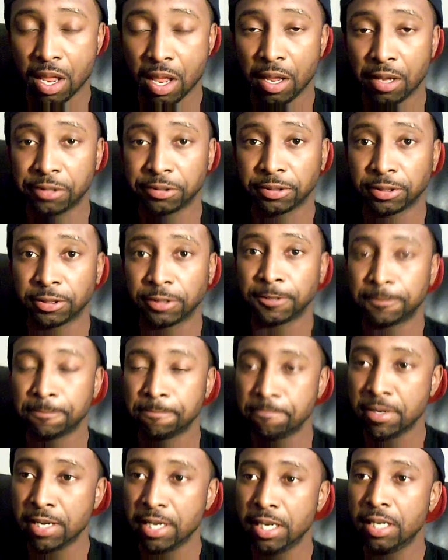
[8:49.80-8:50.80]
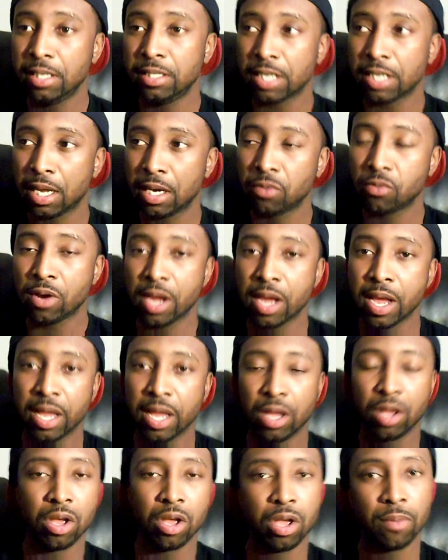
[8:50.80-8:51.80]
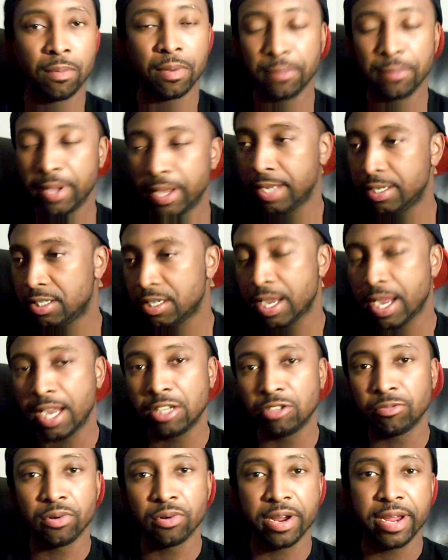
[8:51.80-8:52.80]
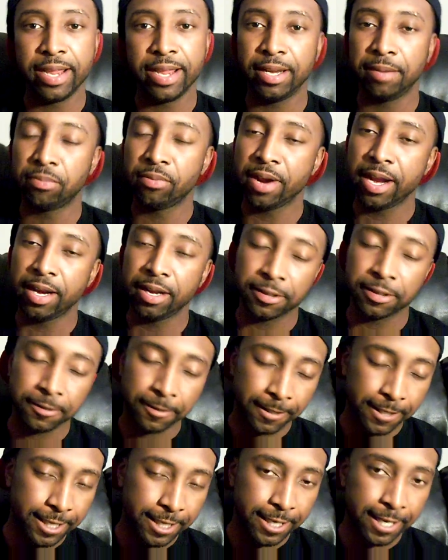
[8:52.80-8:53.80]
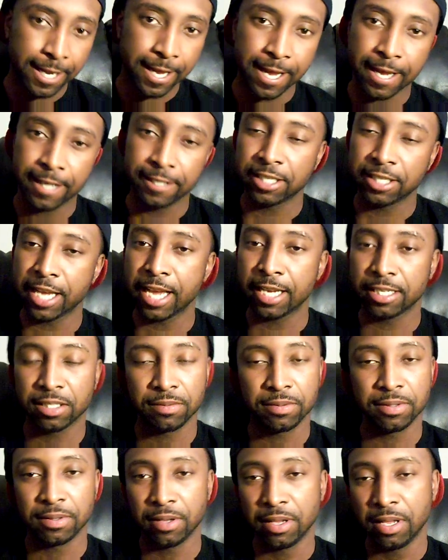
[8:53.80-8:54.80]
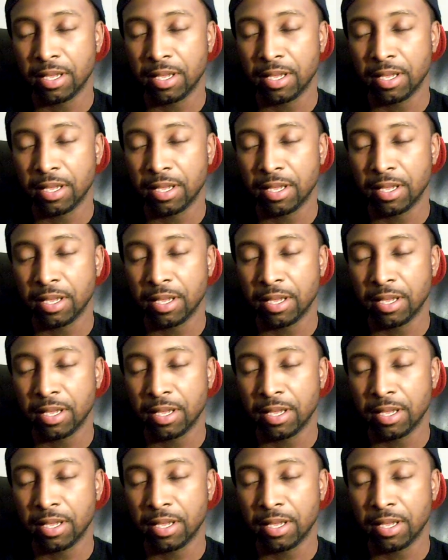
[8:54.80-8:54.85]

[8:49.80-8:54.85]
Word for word: Johnny Ryan. Who else? Johnny Ryan, my man James Brayden, Keon Jackson.